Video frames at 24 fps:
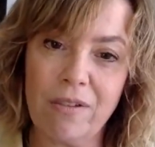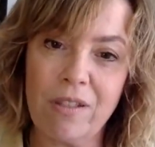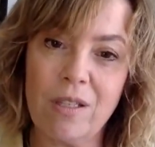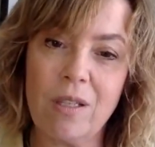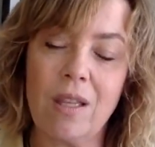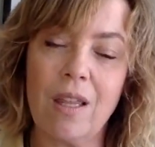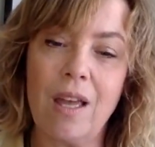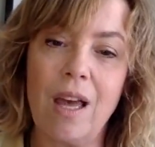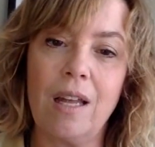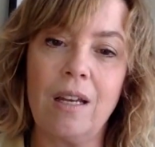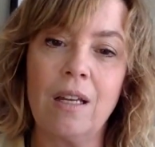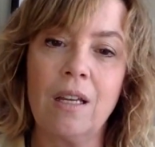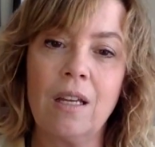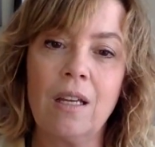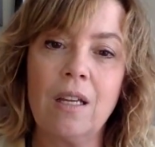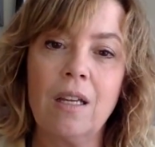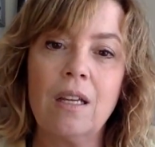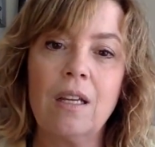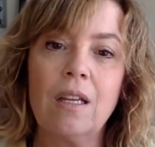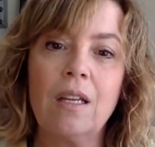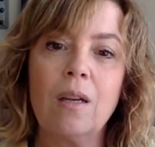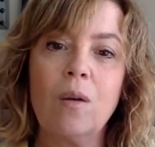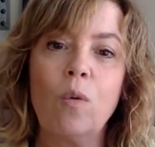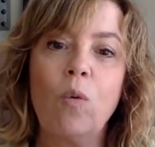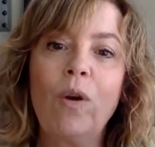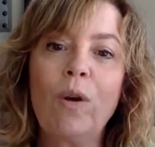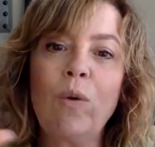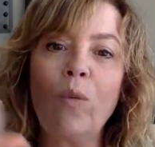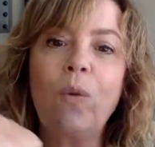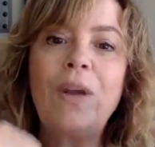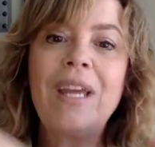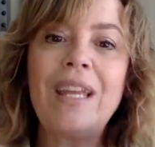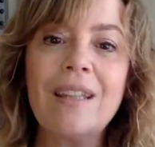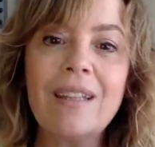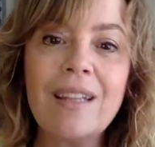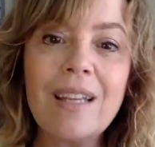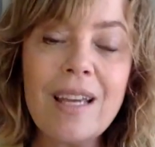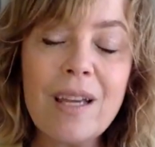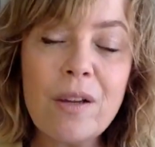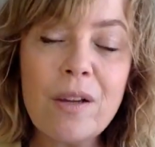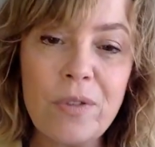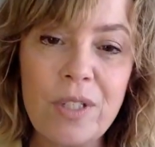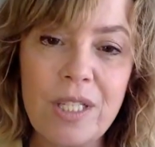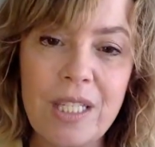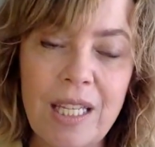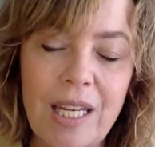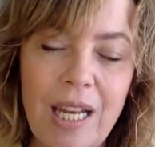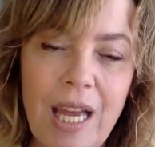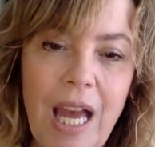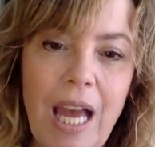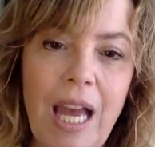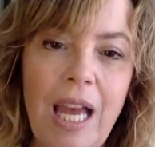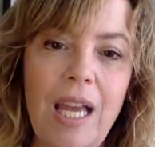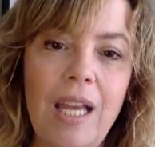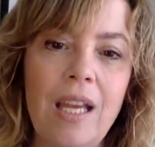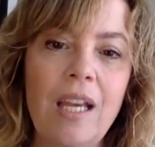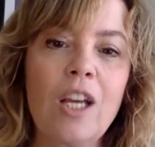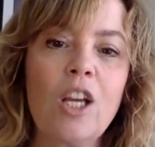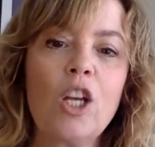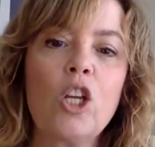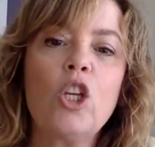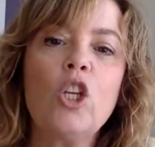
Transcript: so that when we leave today,